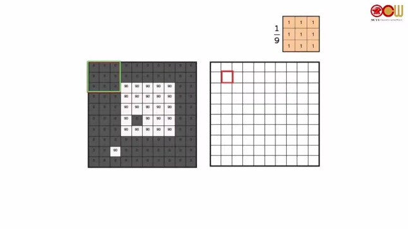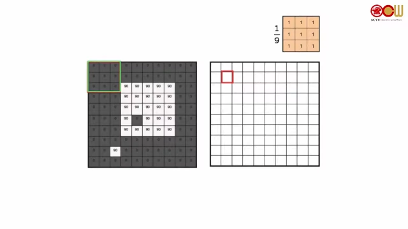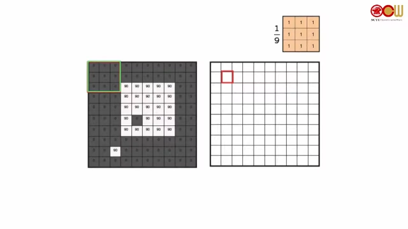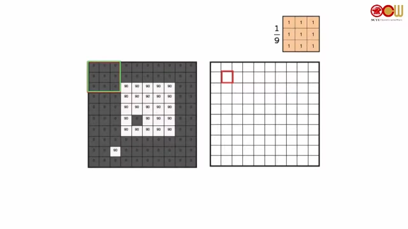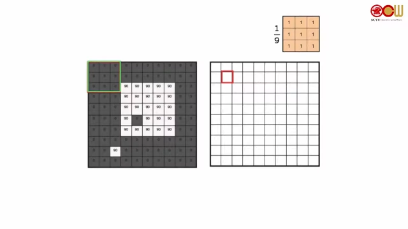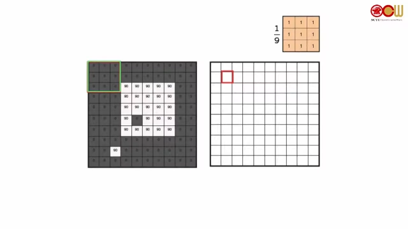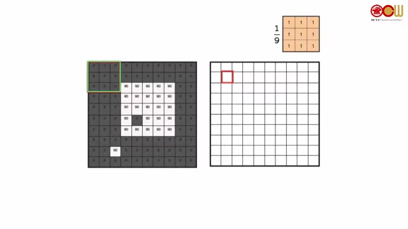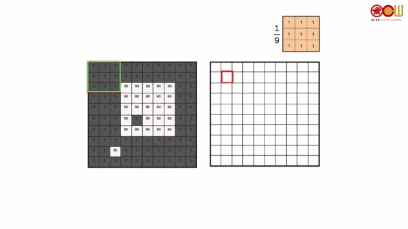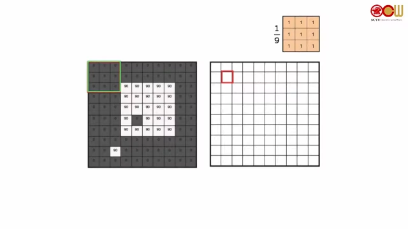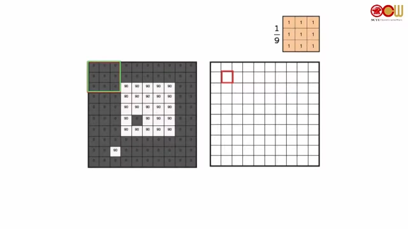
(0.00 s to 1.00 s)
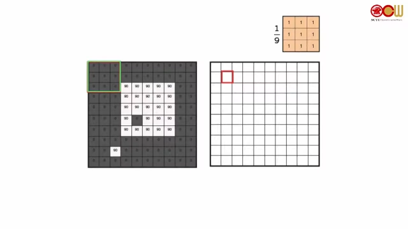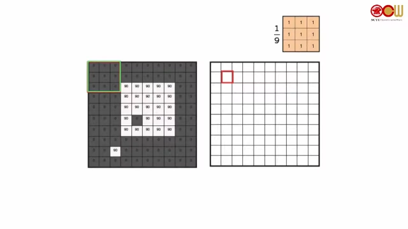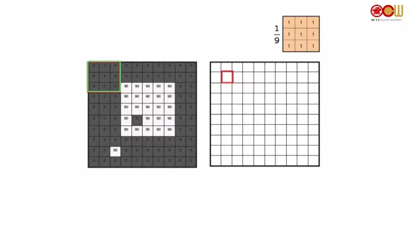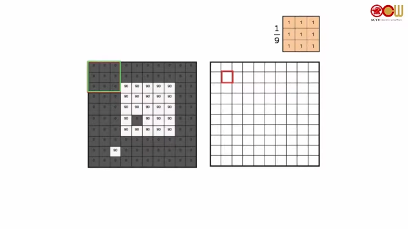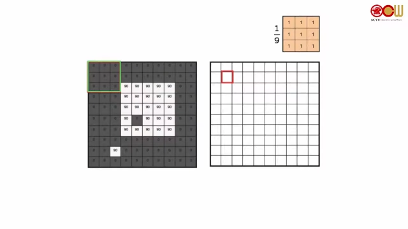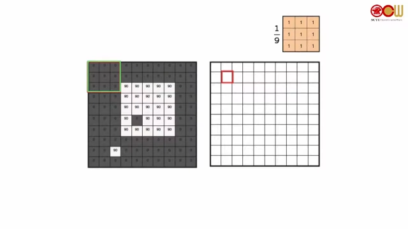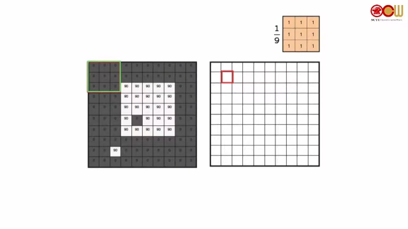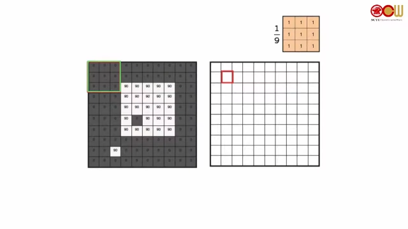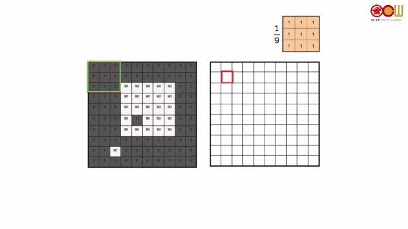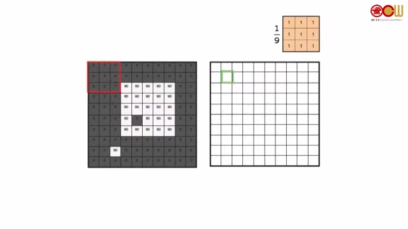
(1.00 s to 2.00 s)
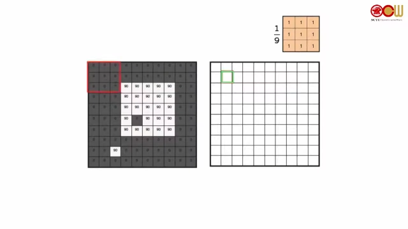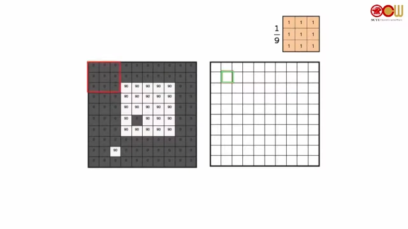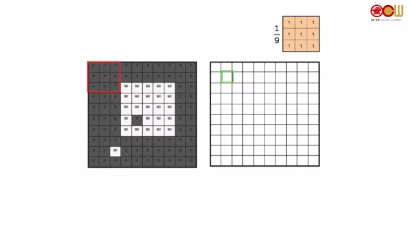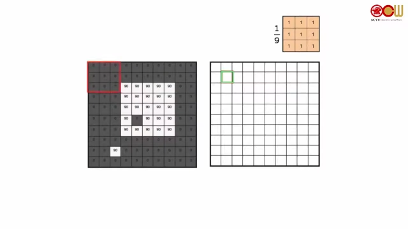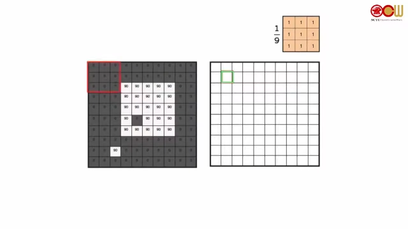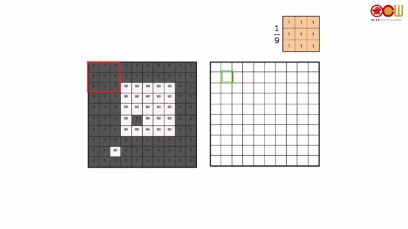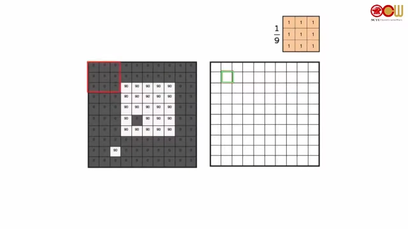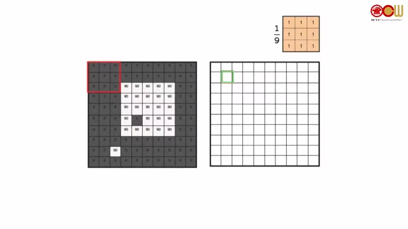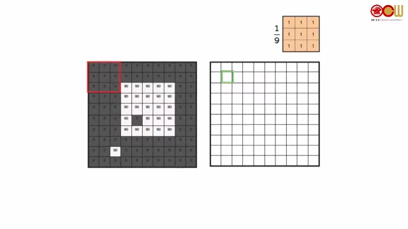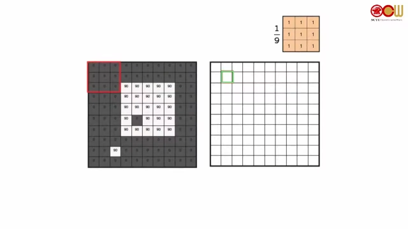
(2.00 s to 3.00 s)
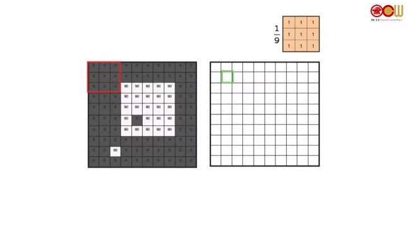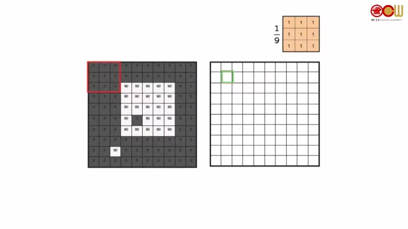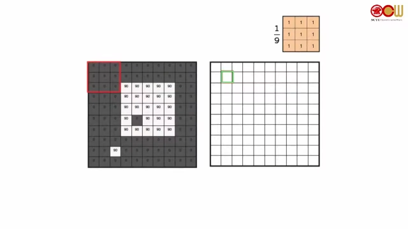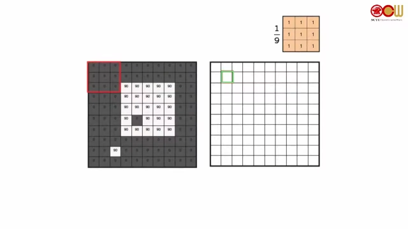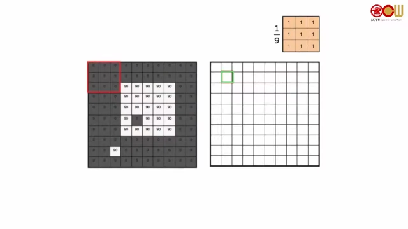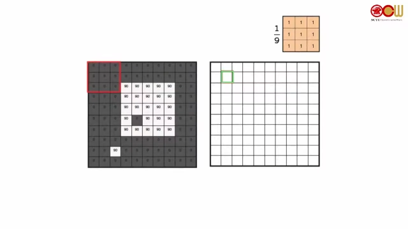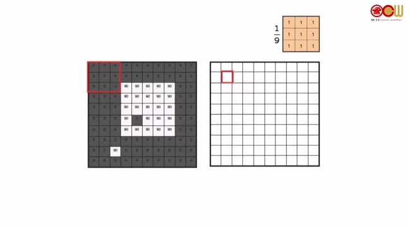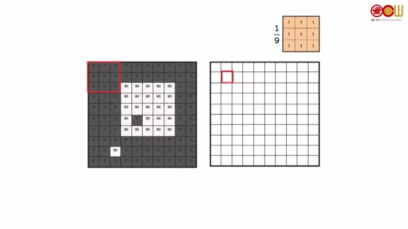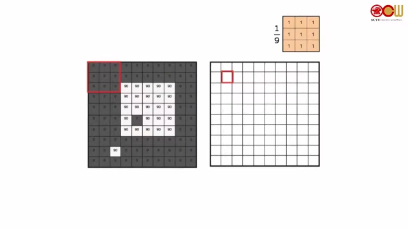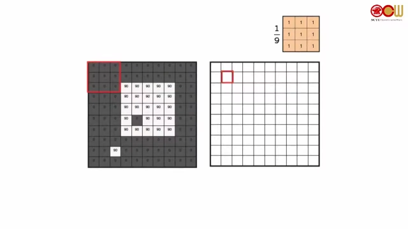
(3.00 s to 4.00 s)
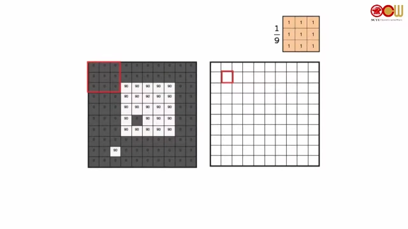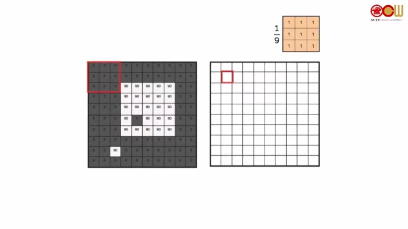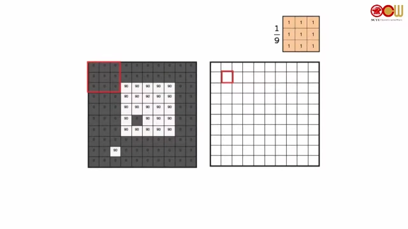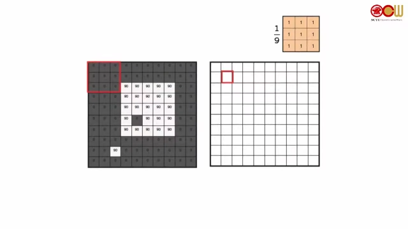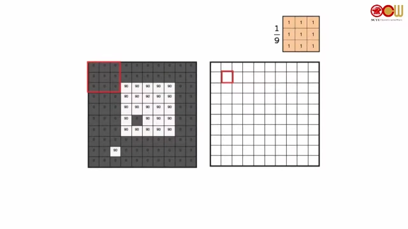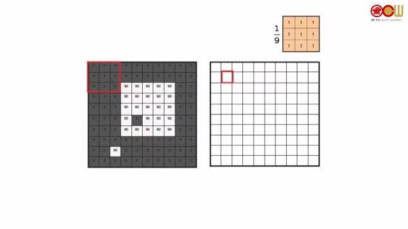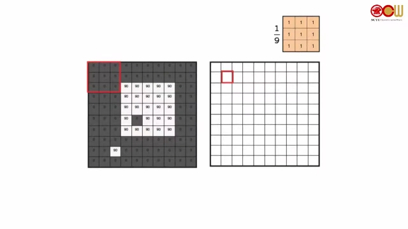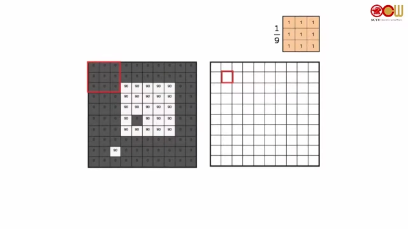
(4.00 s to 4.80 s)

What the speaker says: Nobody's mouth can be seen.